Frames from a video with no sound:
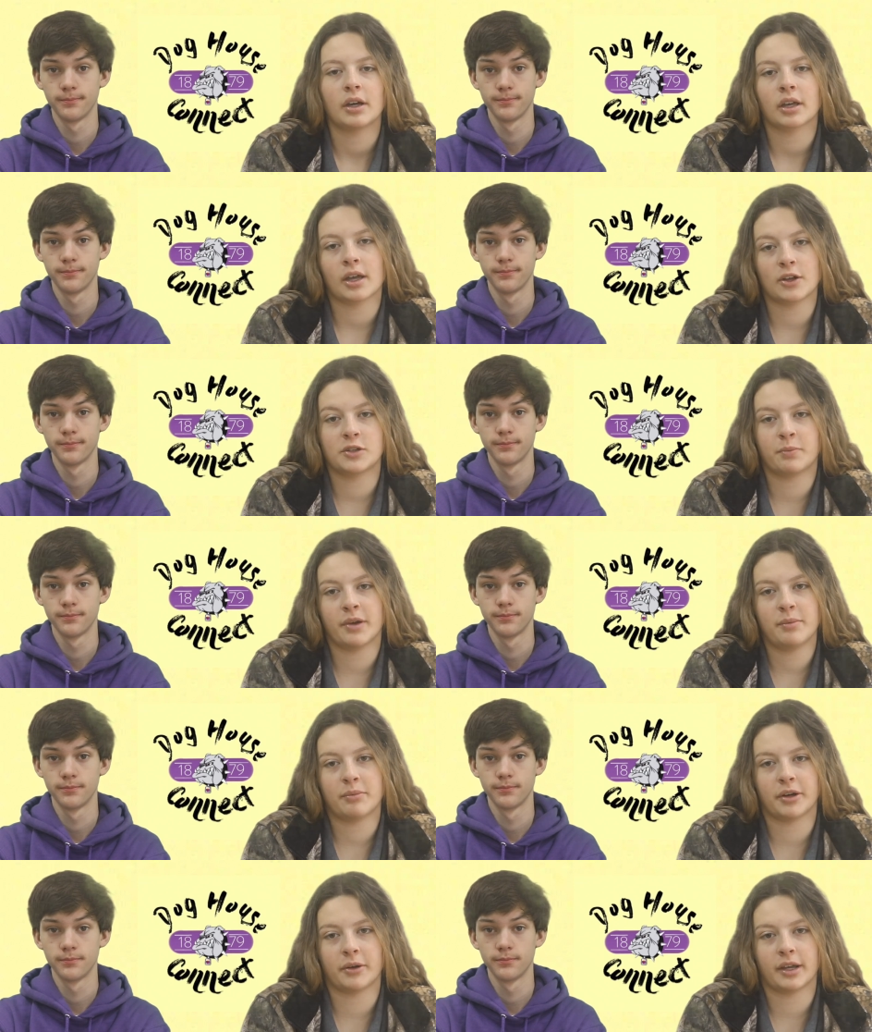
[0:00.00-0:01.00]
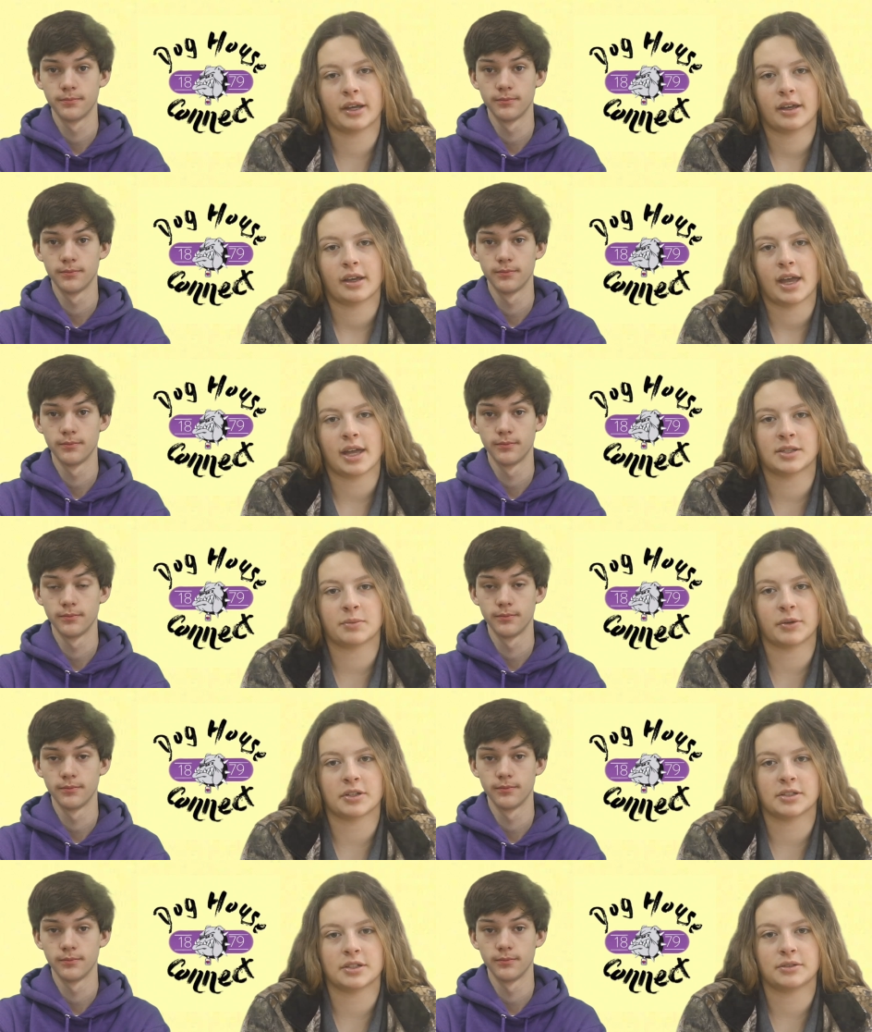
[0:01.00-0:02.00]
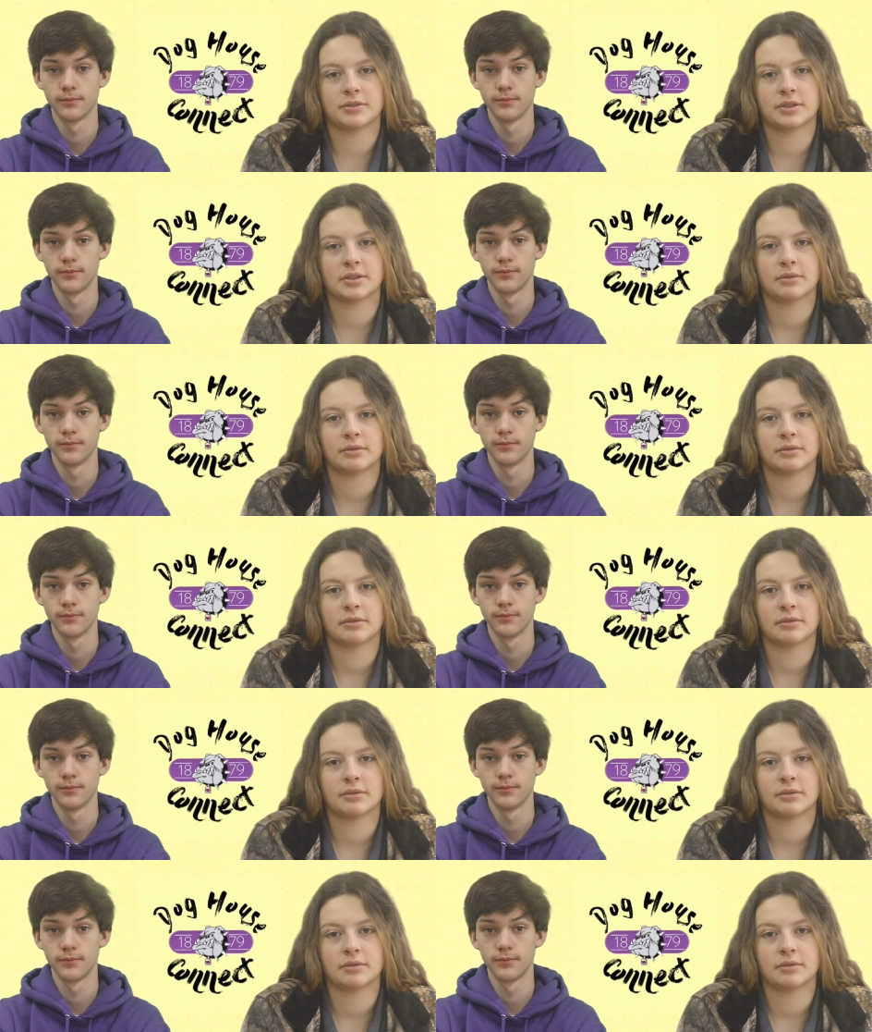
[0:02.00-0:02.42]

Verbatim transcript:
Speaker 1: Coach Brent Berwick has sports news.